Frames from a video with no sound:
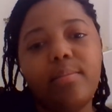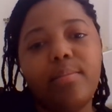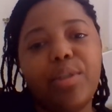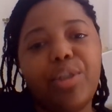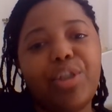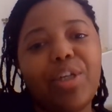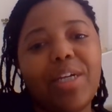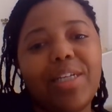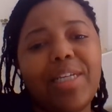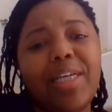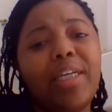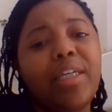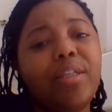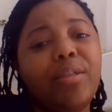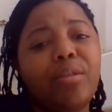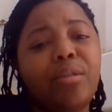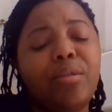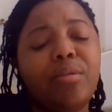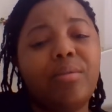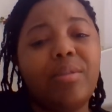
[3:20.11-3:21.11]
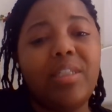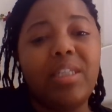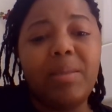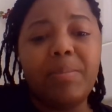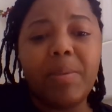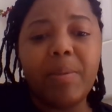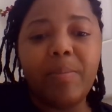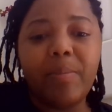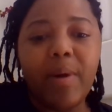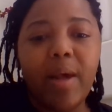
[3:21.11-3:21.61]
but you're not taking too
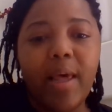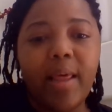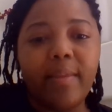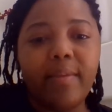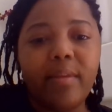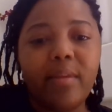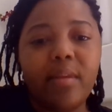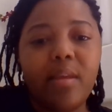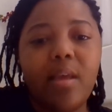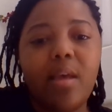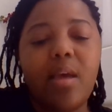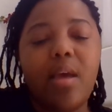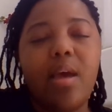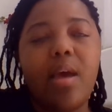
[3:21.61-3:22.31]
deep of breaths.